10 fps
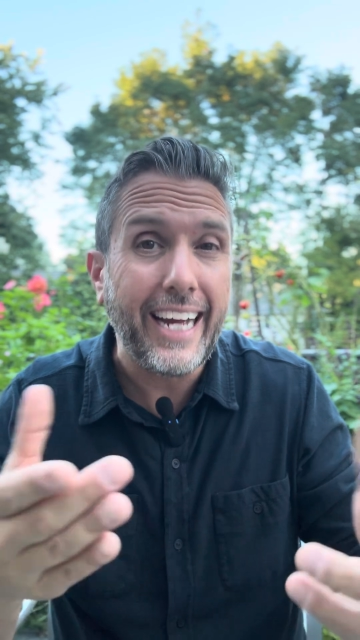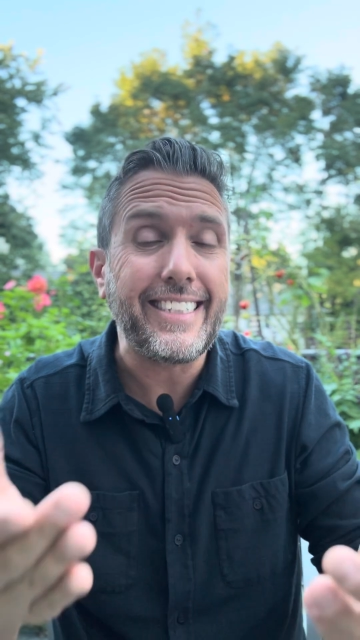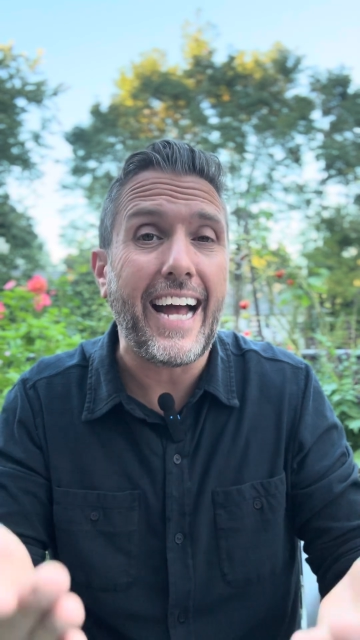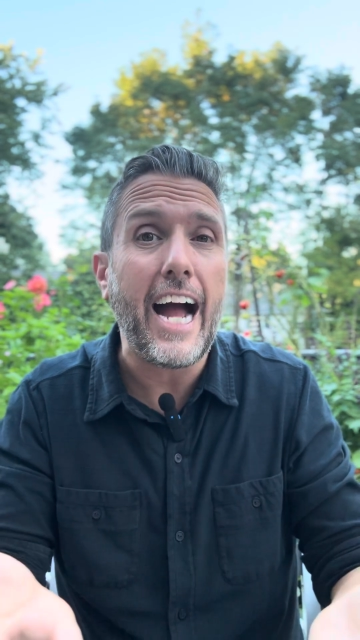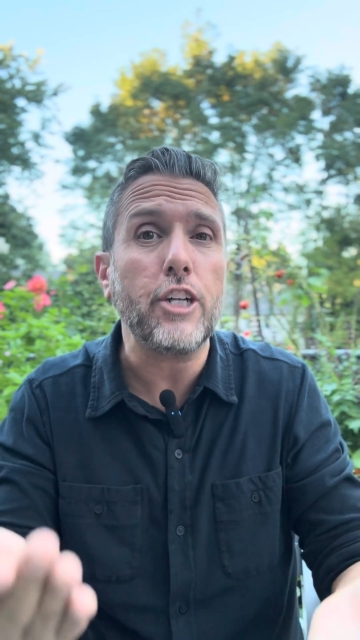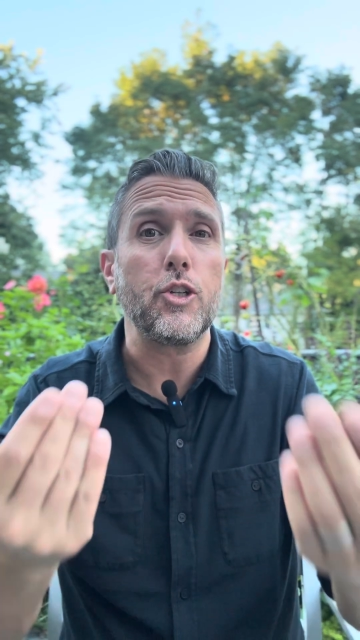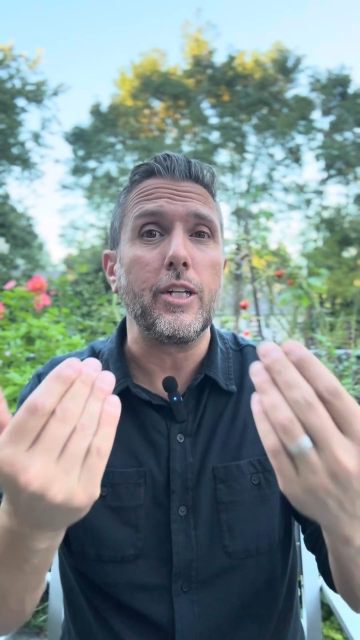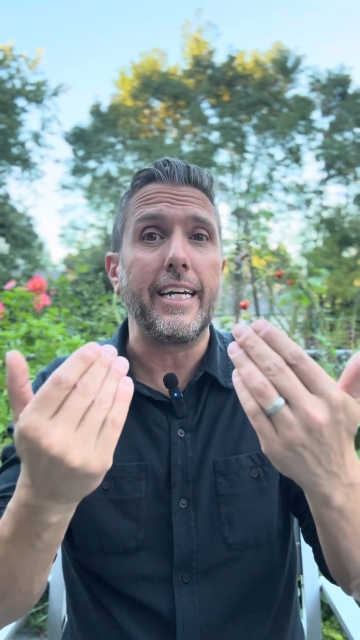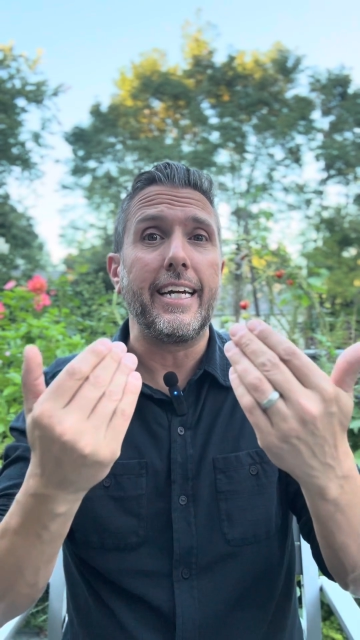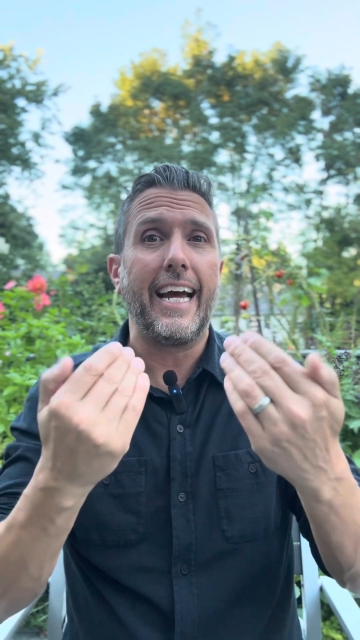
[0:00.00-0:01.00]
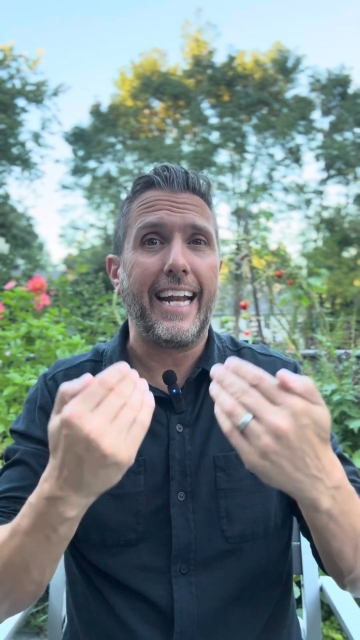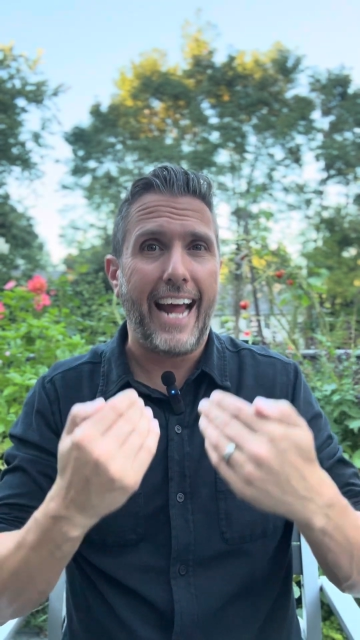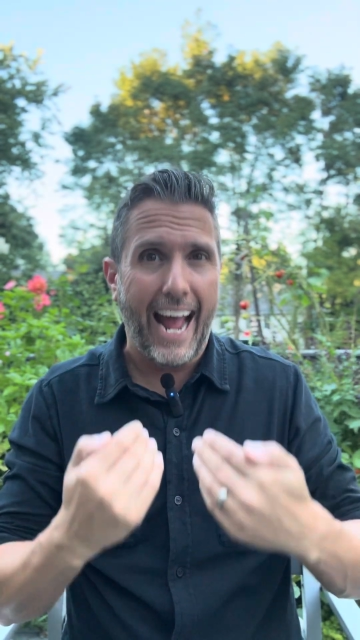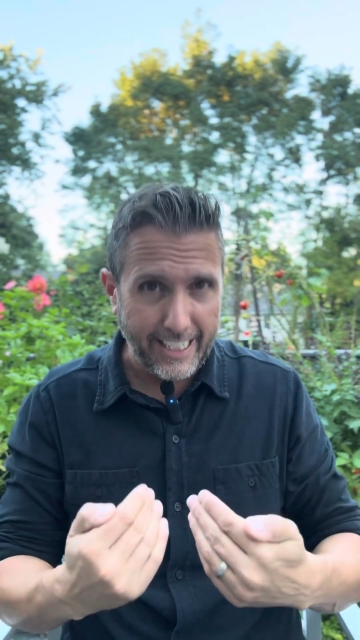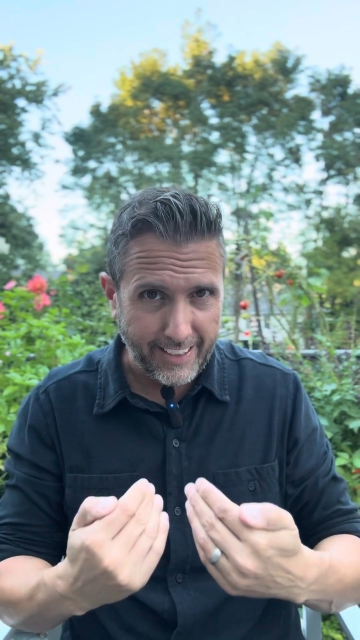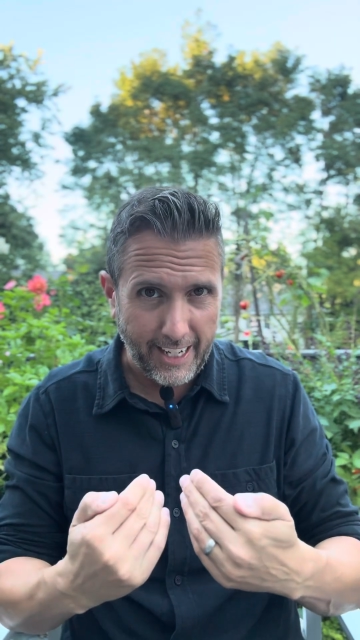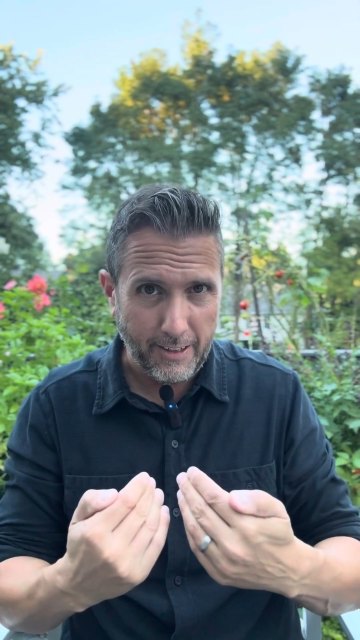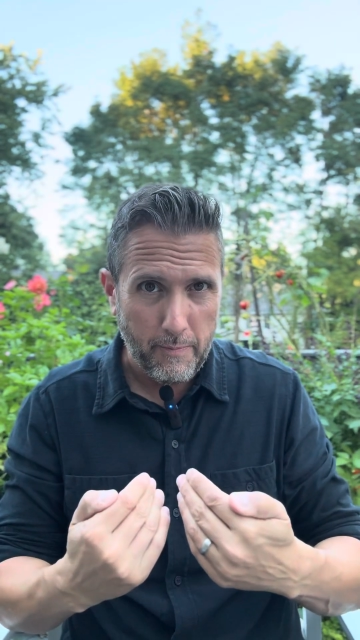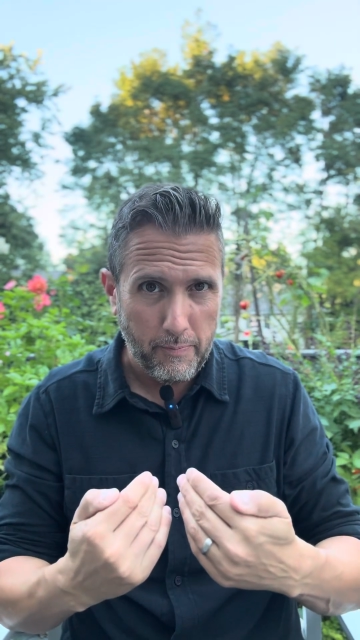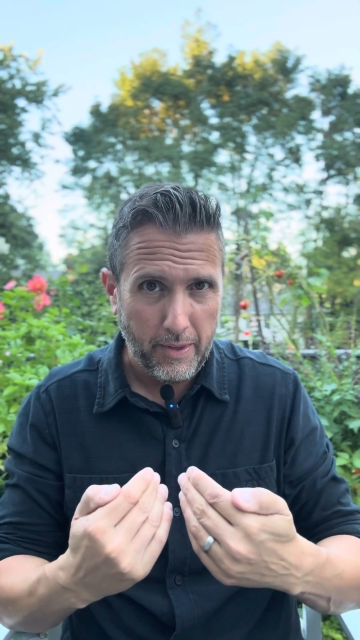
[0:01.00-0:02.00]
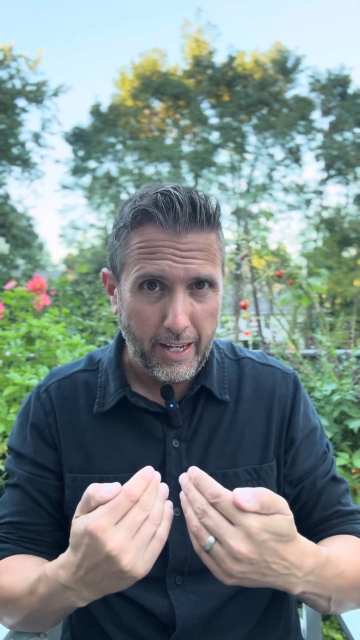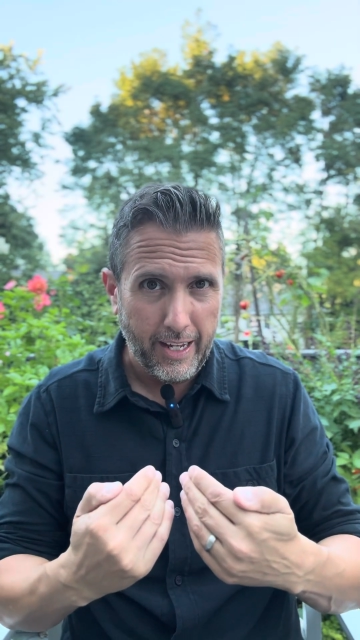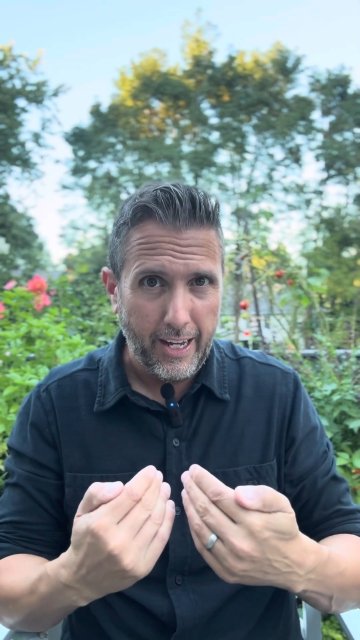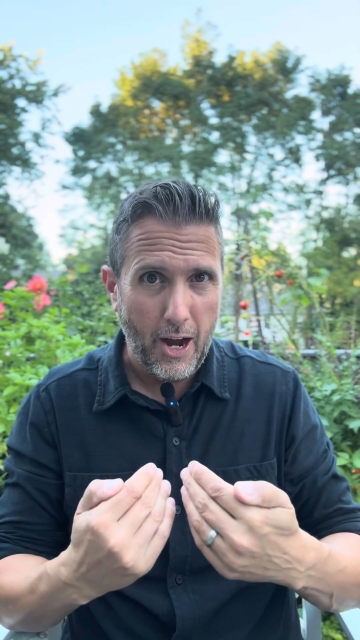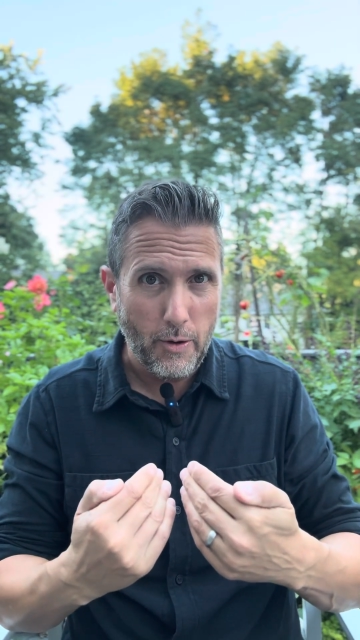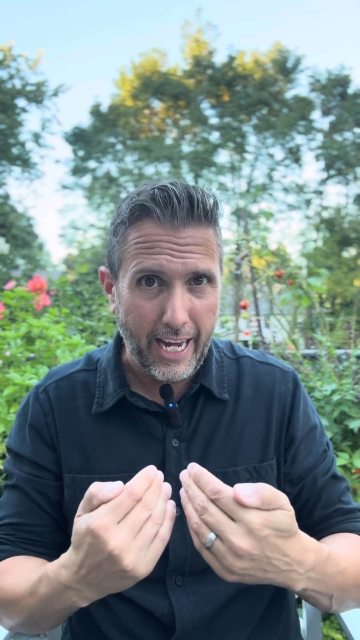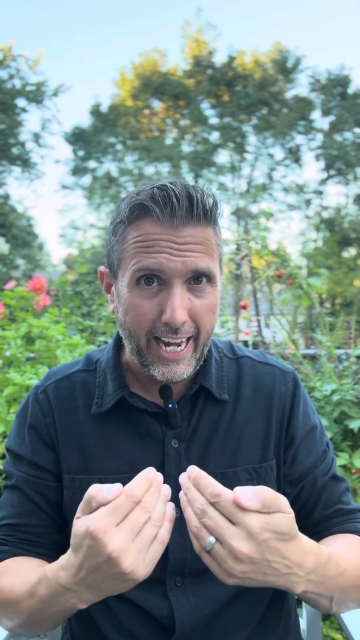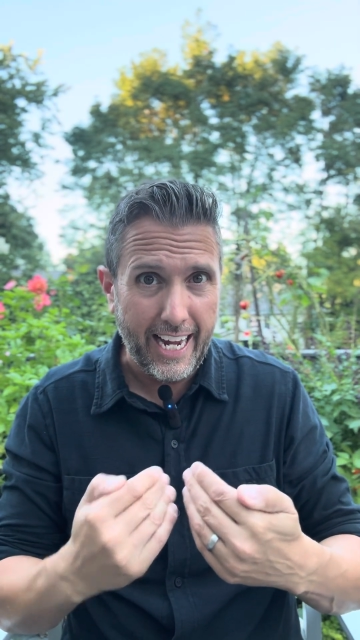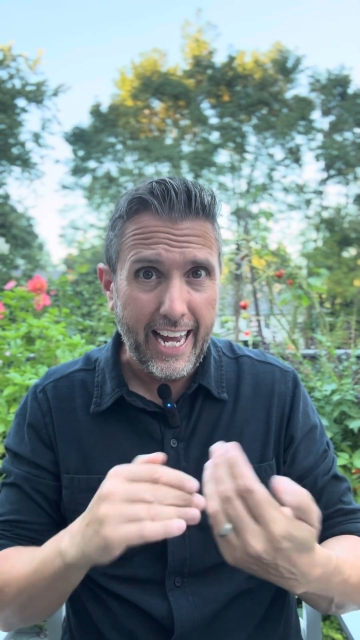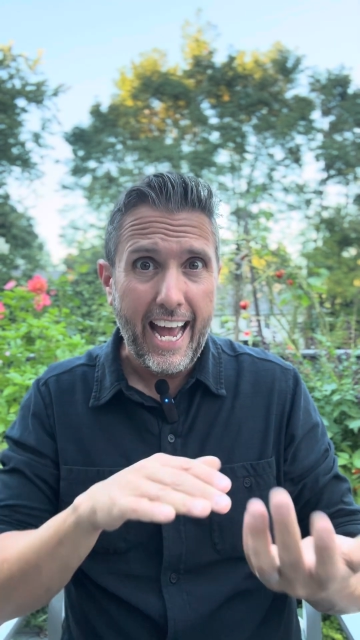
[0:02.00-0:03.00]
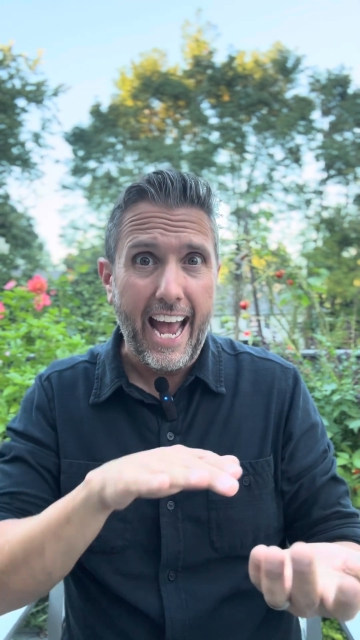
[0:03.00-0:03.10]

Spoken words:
It's actually an asset, okay?